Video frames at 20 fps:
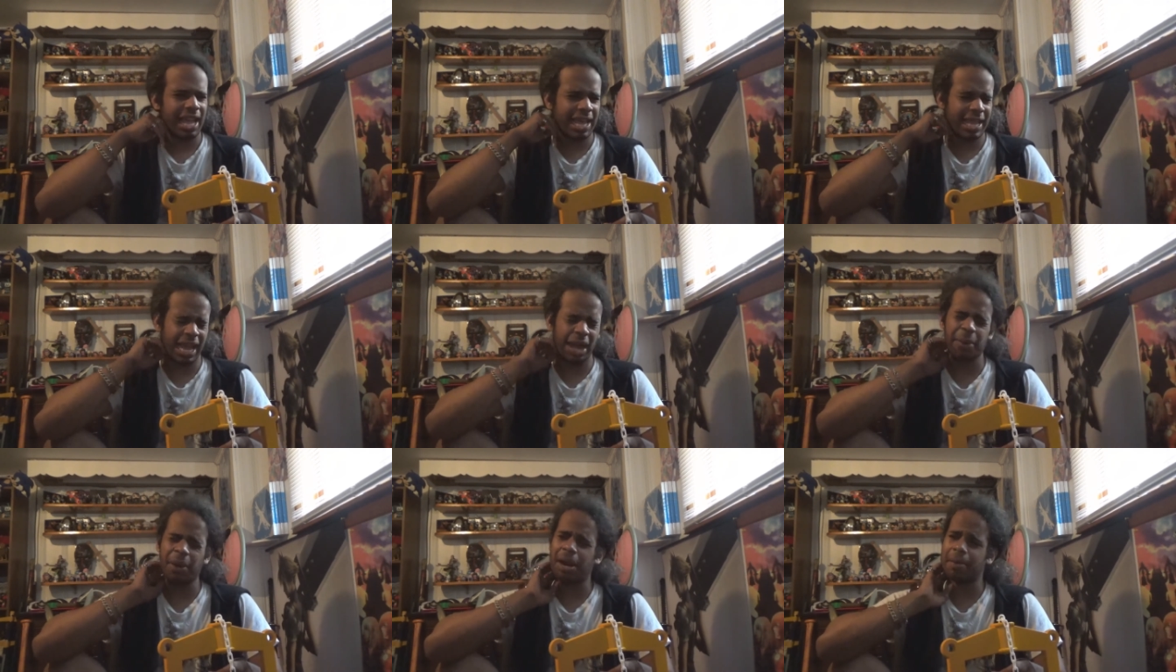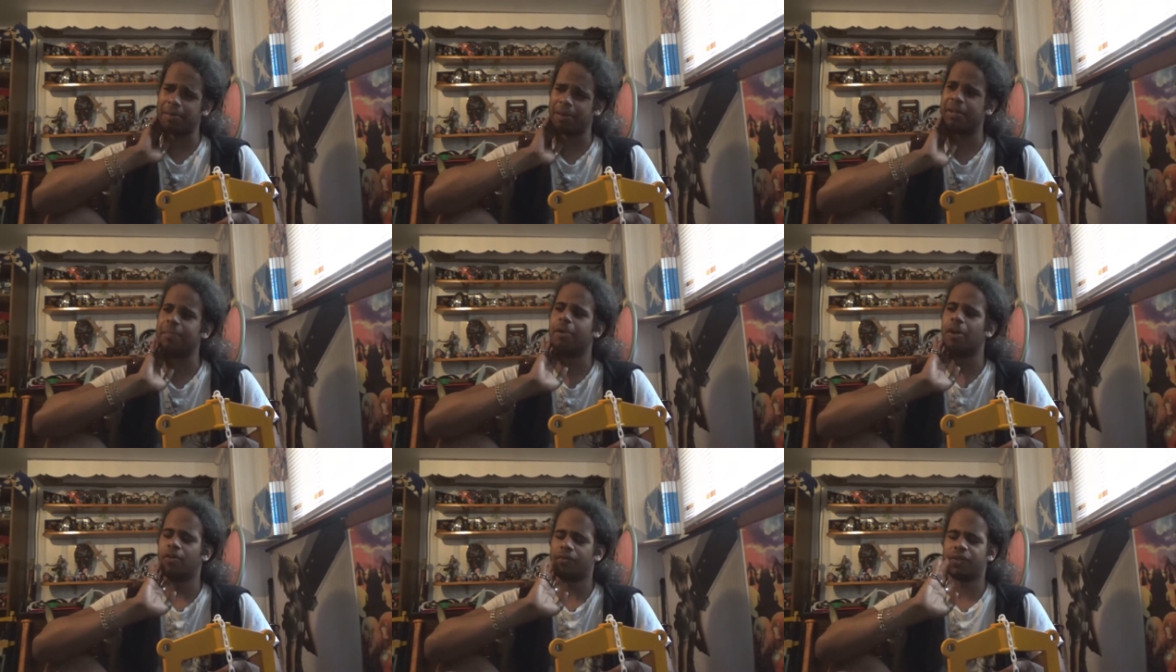And that one, I
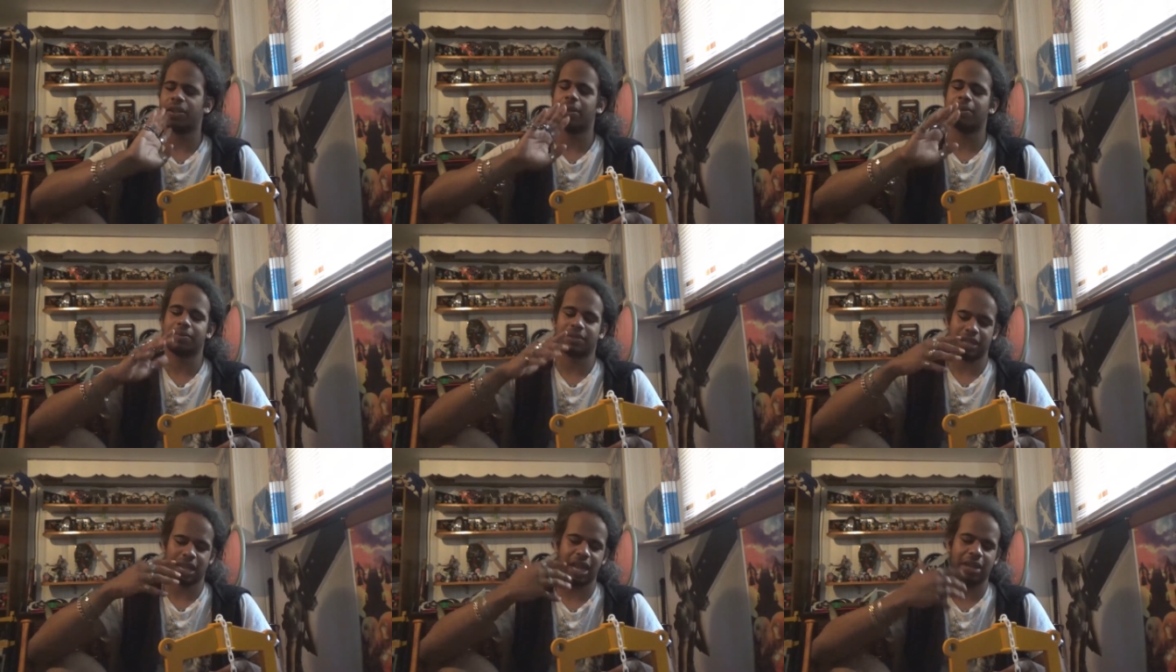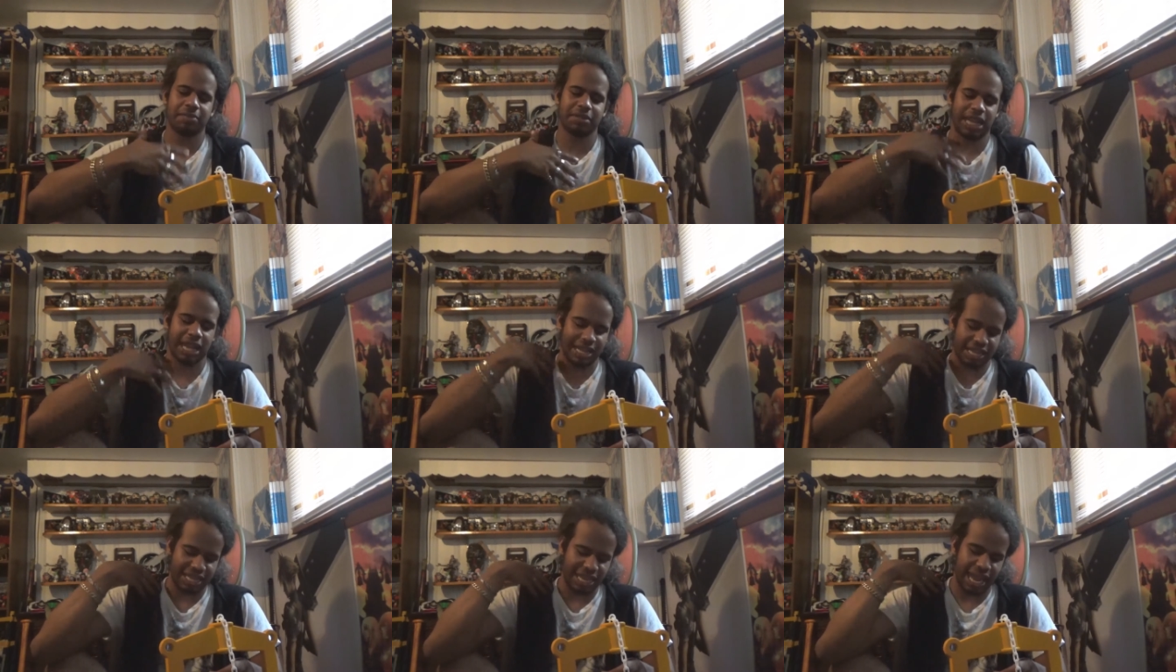believe, both of them times,
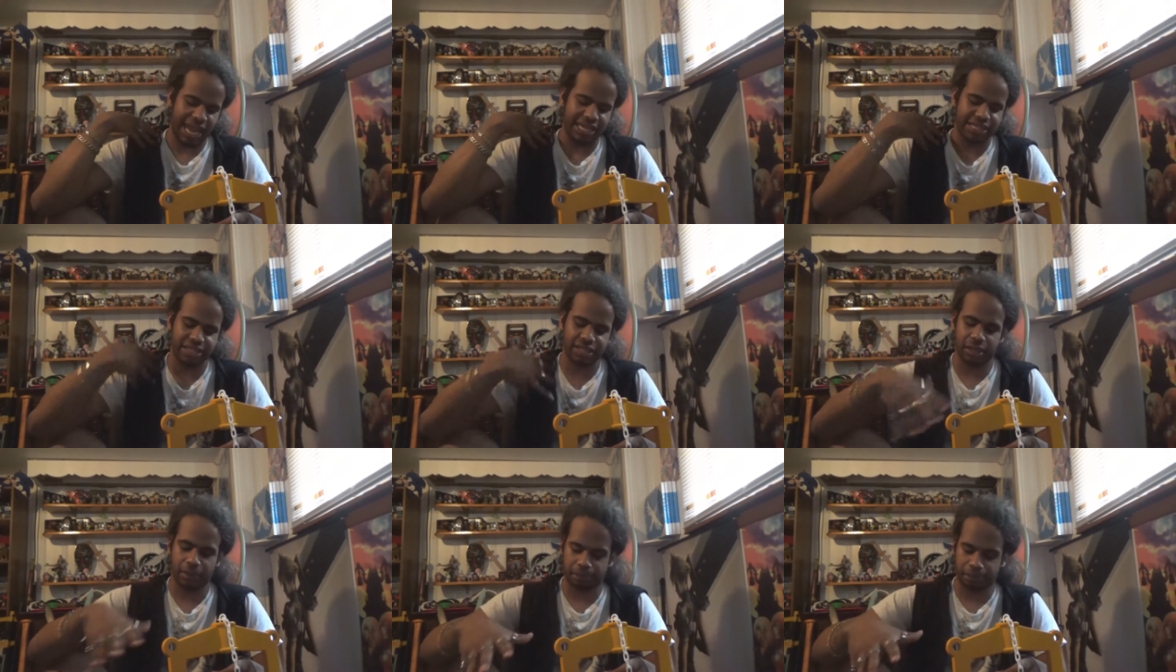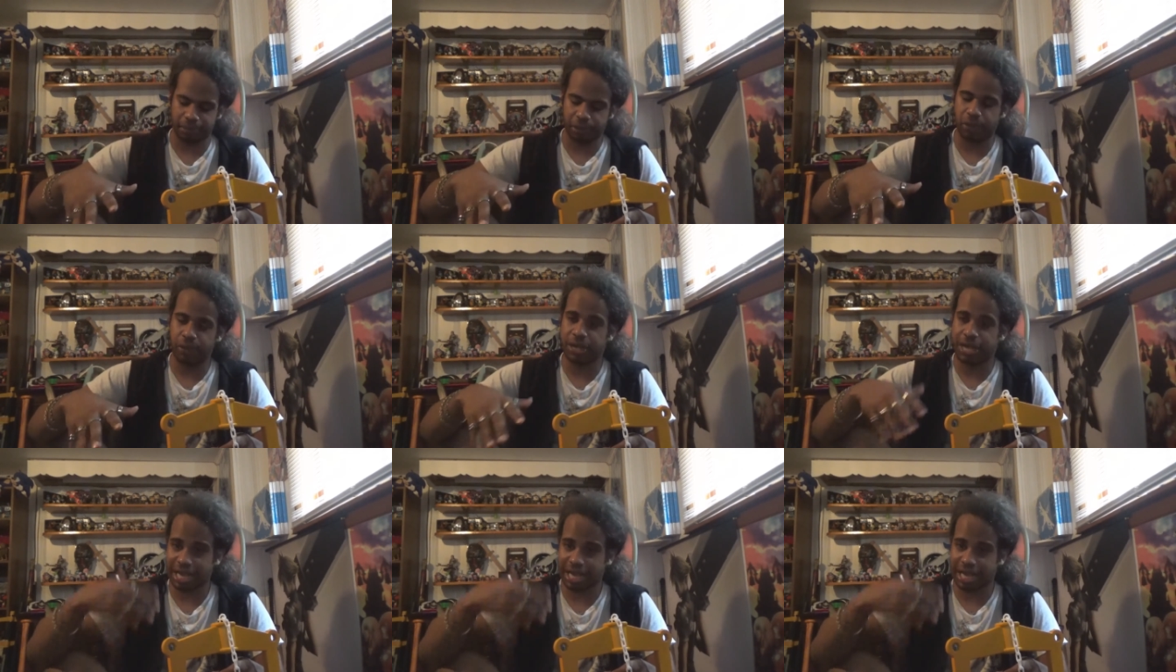yeah, he has the blue.